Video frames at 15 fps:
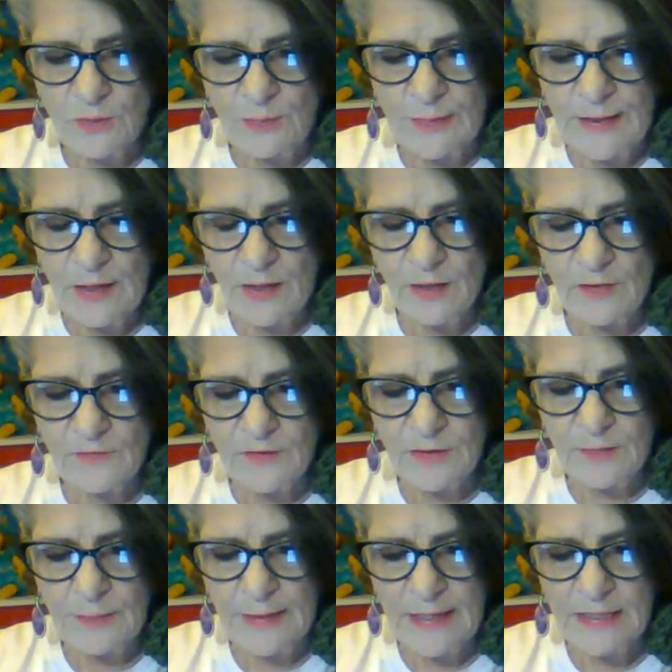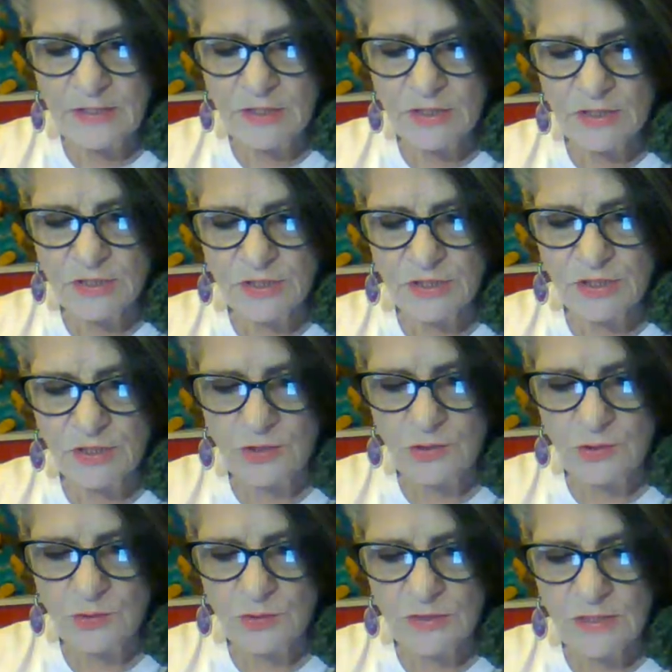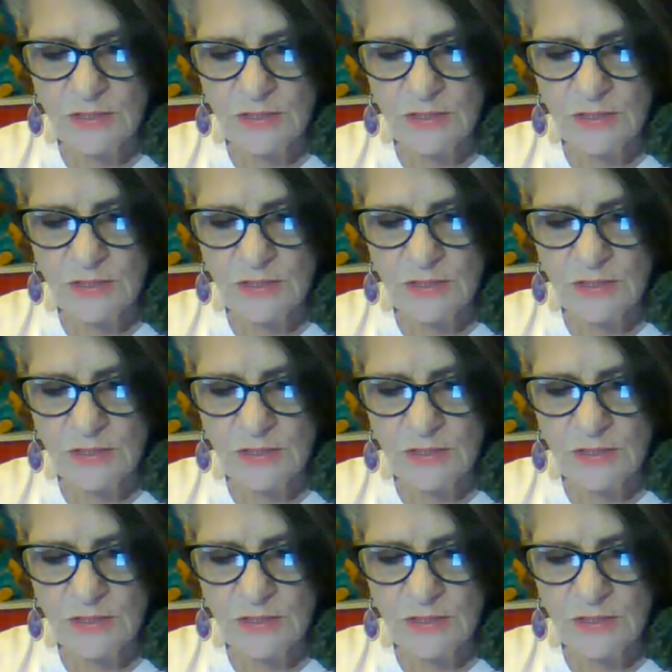a pair of capacious shoes,